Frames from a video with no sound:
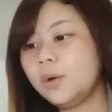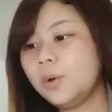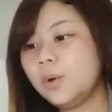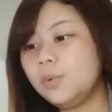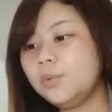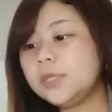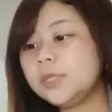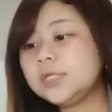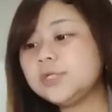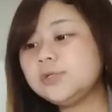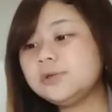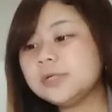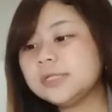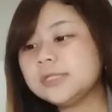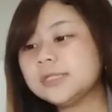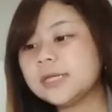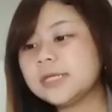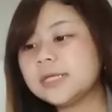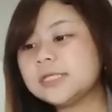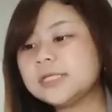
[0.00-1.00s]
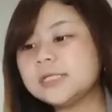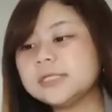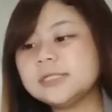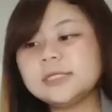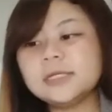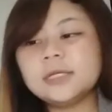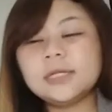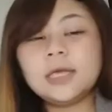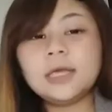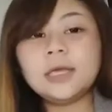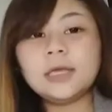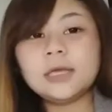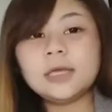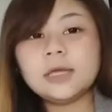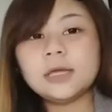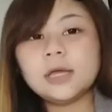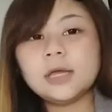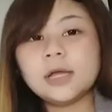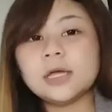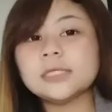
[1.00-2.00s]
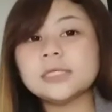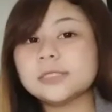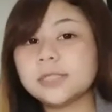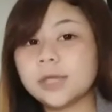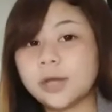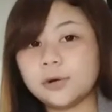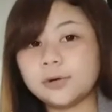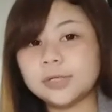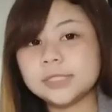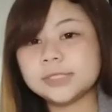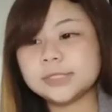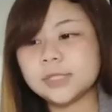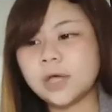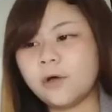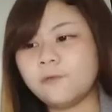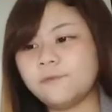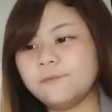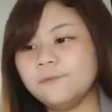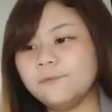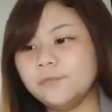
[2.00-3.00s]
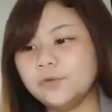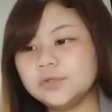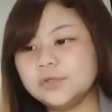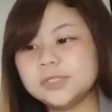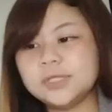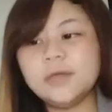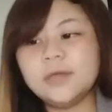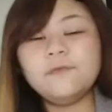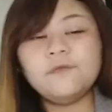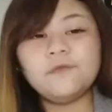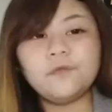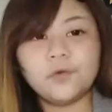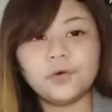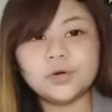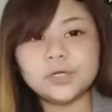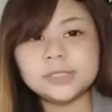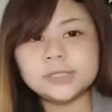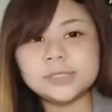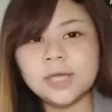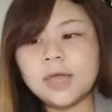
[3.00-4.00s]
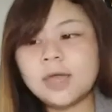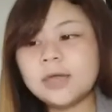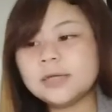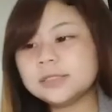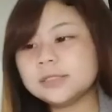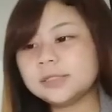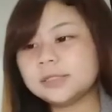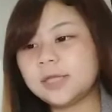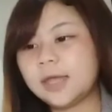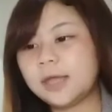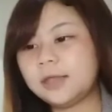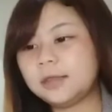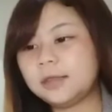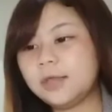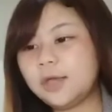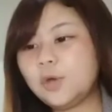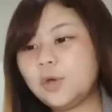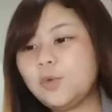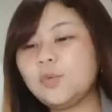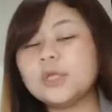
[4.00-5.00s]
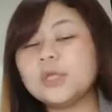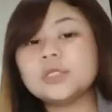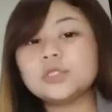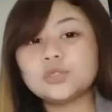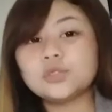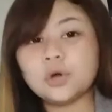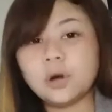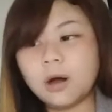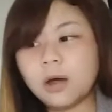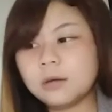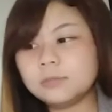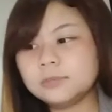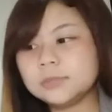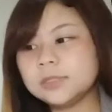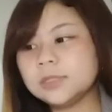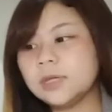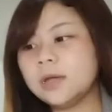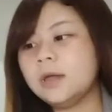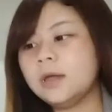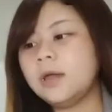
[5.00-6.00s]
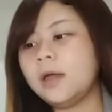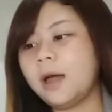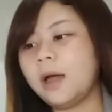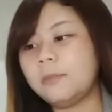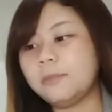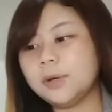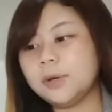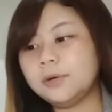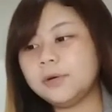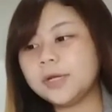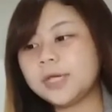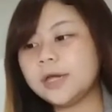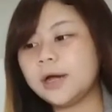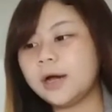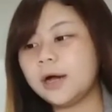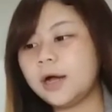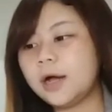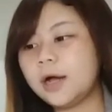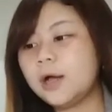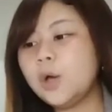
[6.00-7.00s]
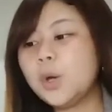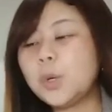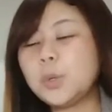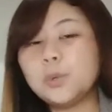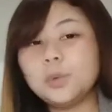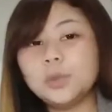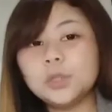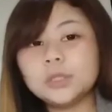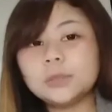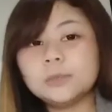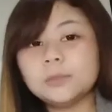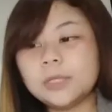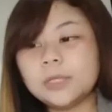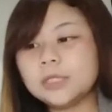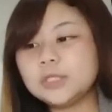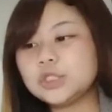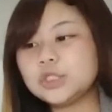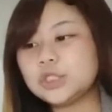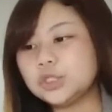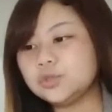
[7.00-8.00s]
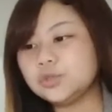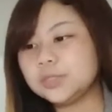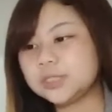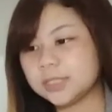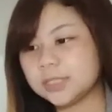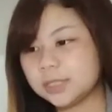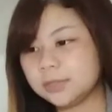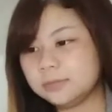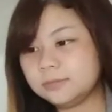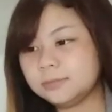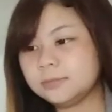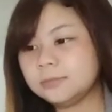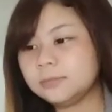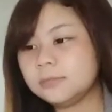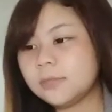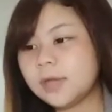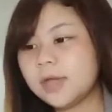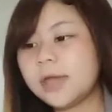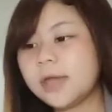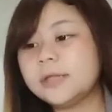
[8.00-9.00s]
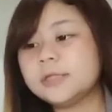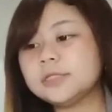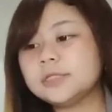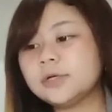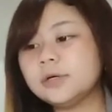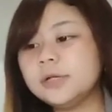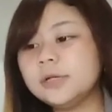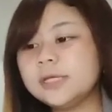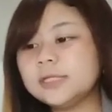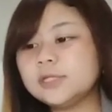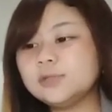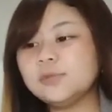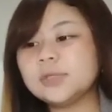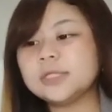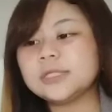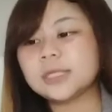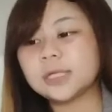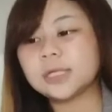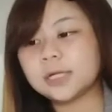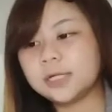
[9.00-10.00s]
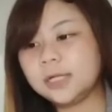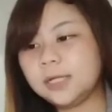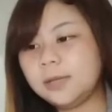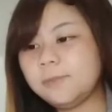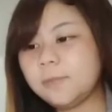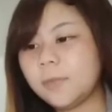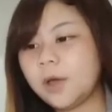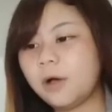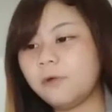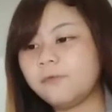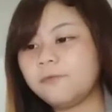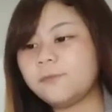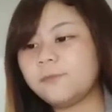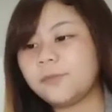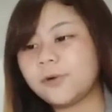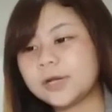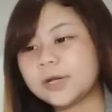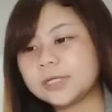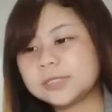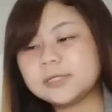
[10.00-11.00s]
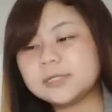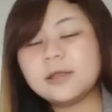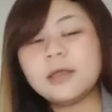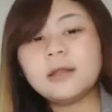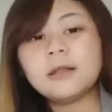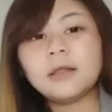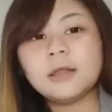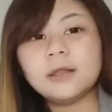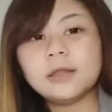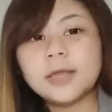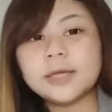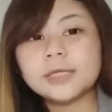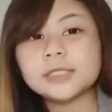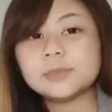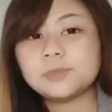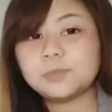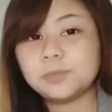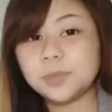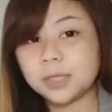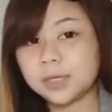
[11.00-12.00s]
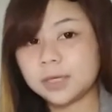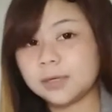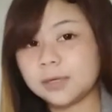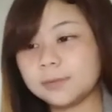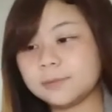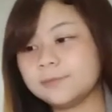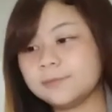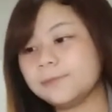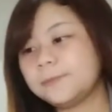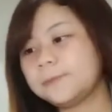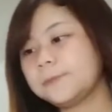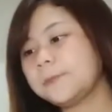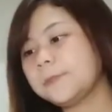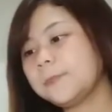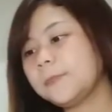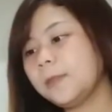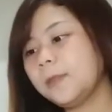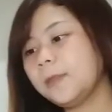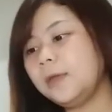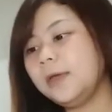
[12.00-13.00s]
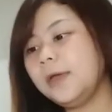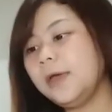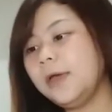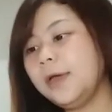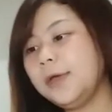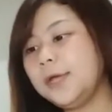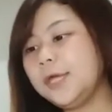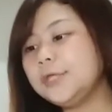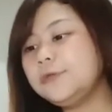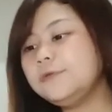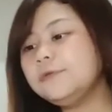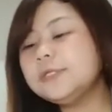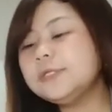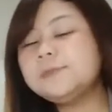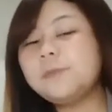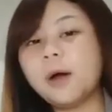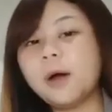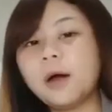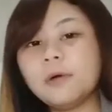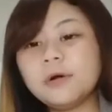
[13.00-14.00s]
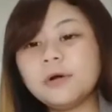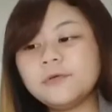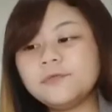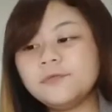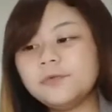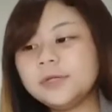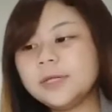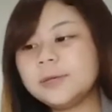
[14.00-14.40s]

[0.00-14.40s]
which was essentially a series of Muslim voices stating what Trump's America would mean to them, interlaced with a clip of President-elect speaking. It was powerfully